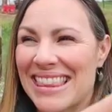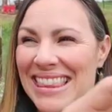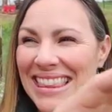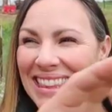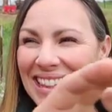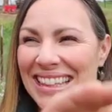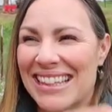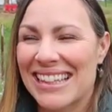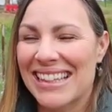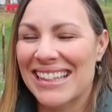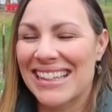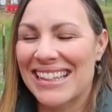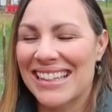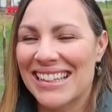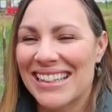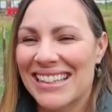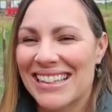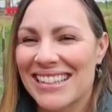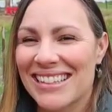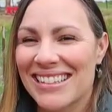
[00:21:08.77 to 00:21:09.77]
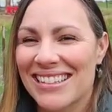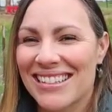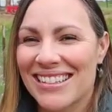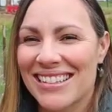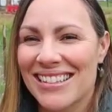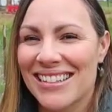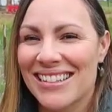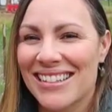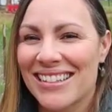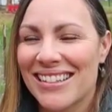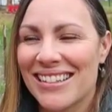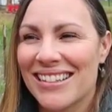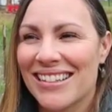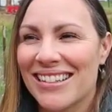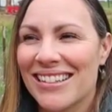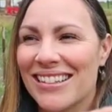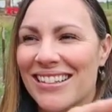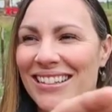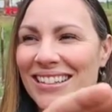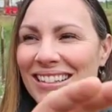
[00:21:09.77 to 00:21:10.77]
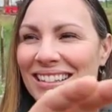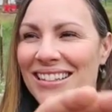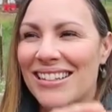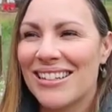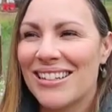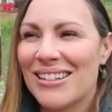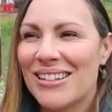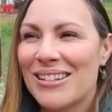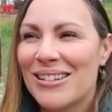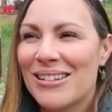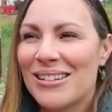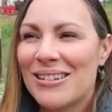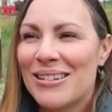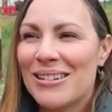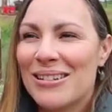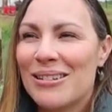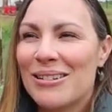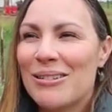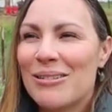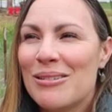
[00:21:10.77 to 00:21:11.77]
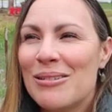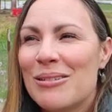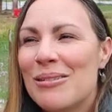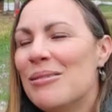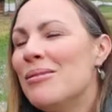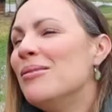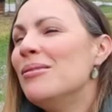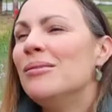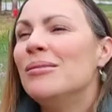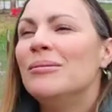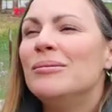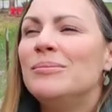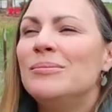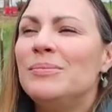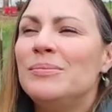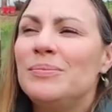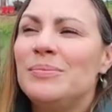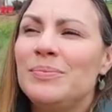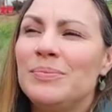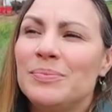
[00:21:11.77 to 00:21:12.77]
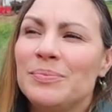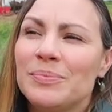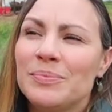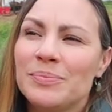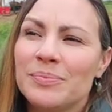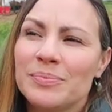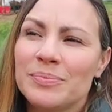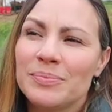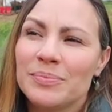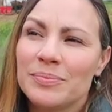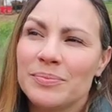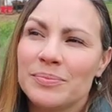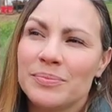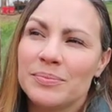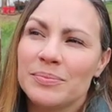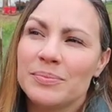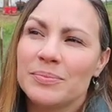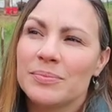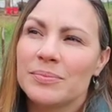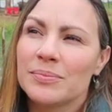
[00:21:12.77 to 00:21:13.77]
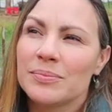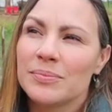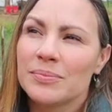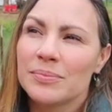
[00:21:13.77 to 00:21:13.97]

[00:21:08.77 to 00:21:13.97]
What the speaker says: This person isn't speaking.